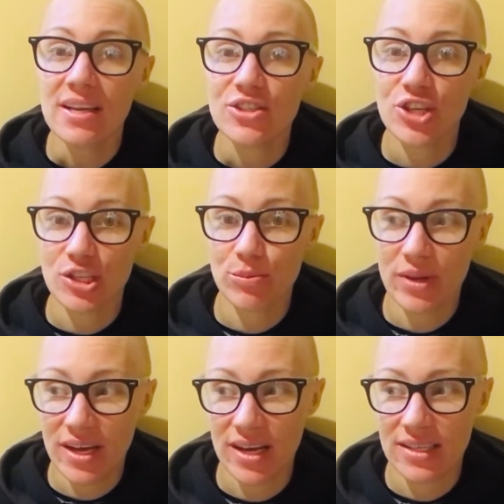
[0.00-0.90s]
just
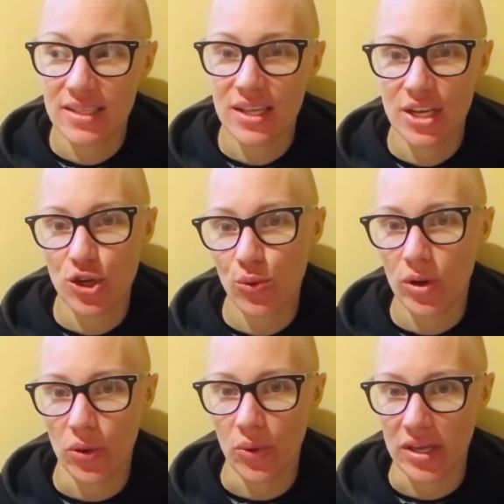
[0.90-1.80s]
because they don't
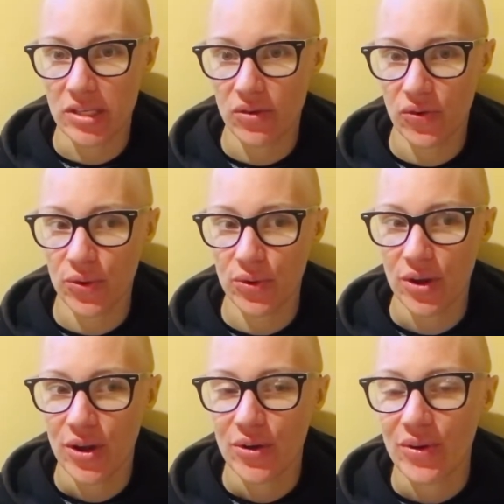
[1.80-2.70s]
want to waste food
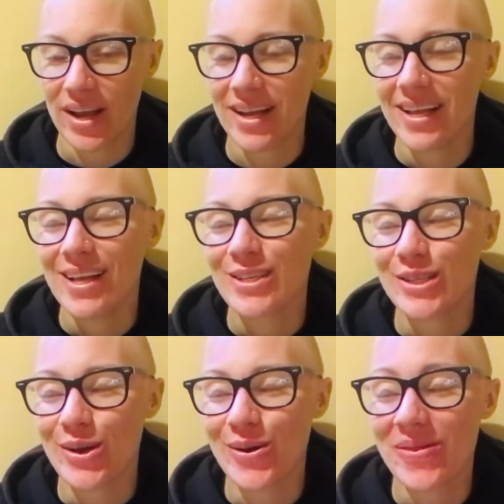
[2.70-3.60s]
right
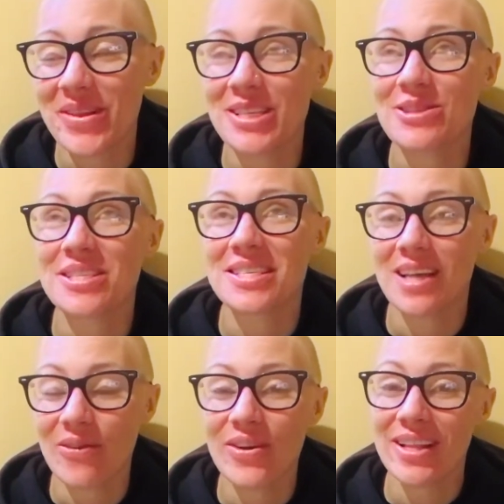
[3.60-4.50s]
so this was
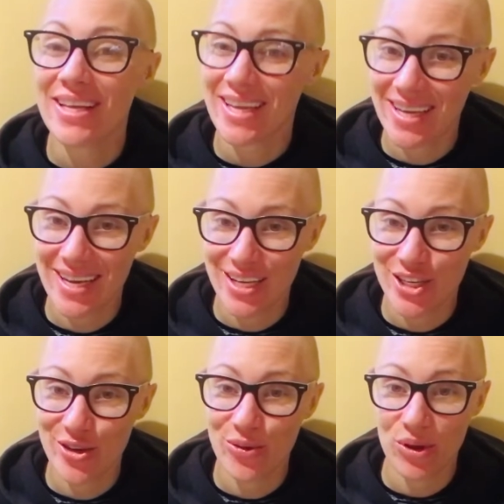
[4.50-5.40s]
definitely an
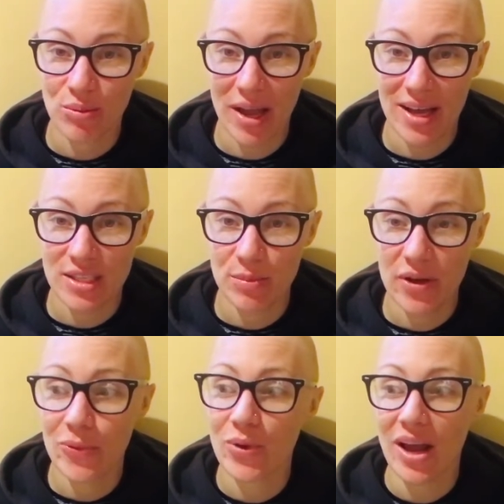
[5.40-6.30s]
issue with my
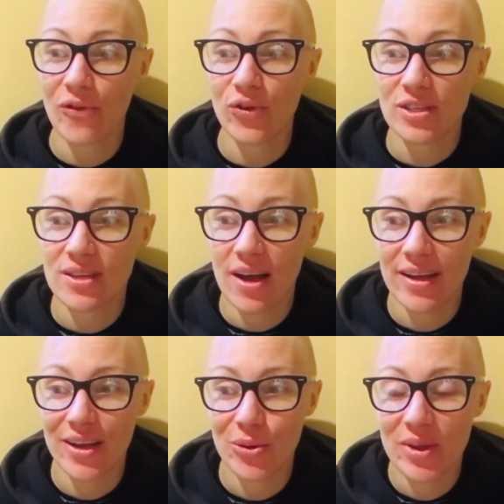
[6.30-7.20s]
husband when i first got
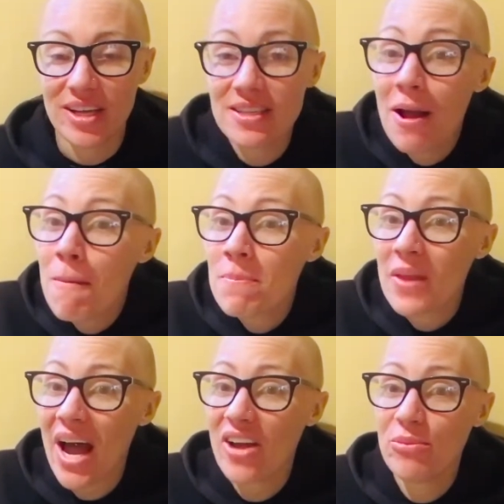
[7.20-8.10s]
here because
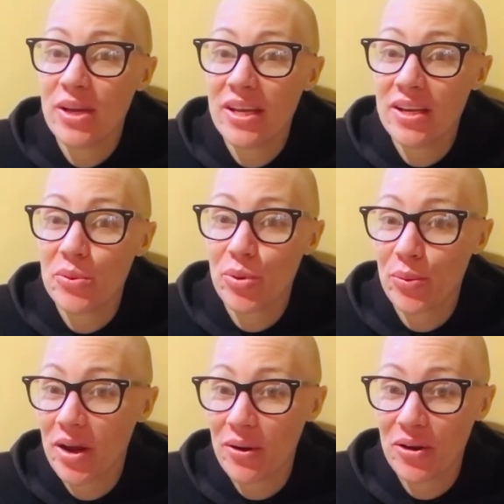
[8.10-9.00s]
I have been
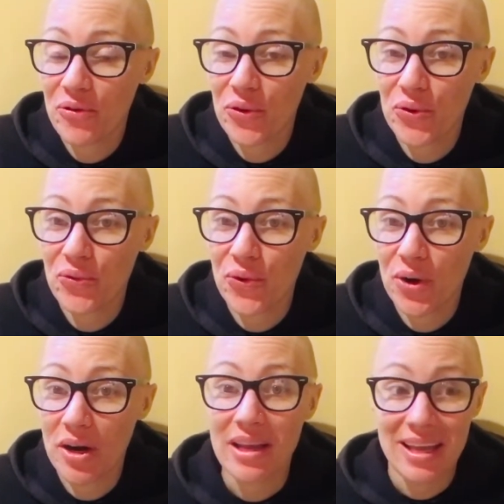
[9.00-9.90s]
preparing food
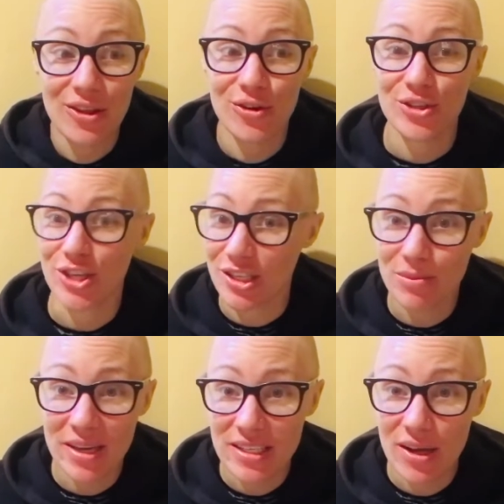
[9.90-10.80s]
for either just
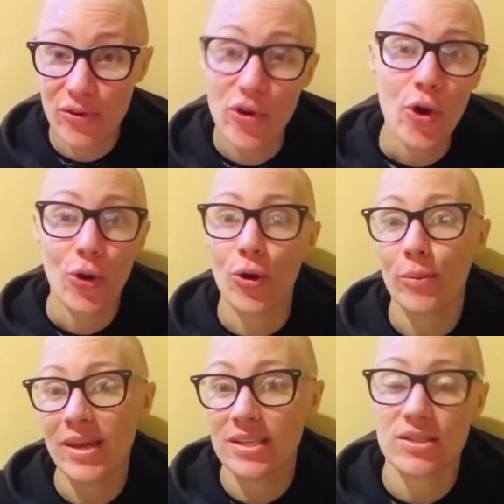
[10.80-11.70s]
myself or
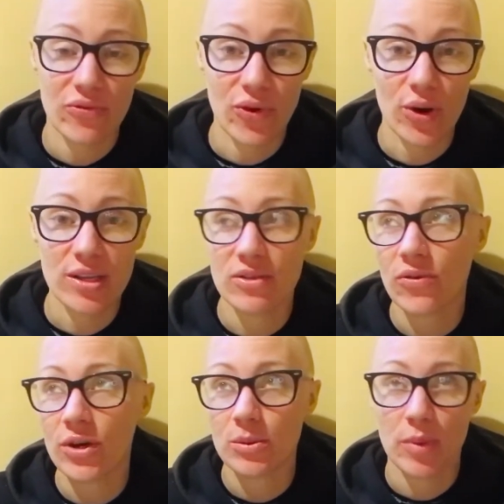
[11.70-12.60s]
me and Safari.
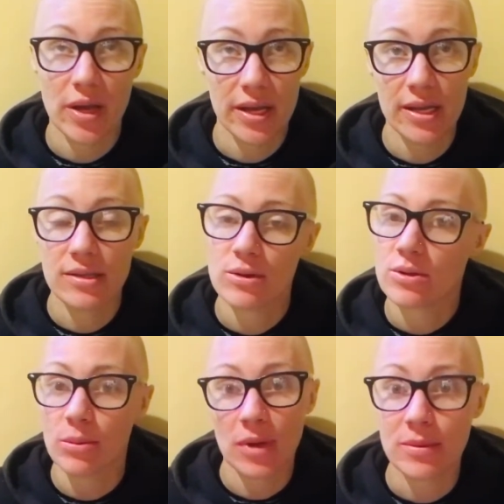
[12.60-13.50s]
Safari's picky, so
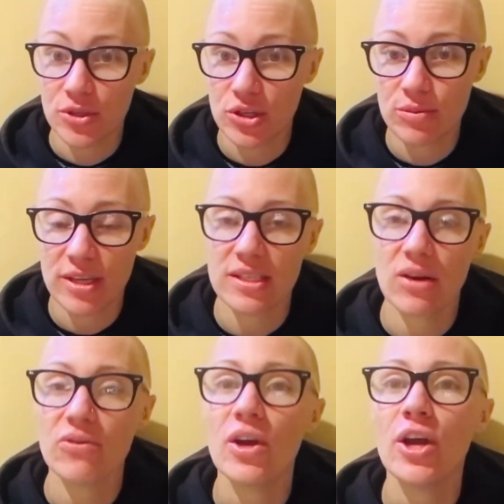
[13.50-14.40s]
sometimes just myself,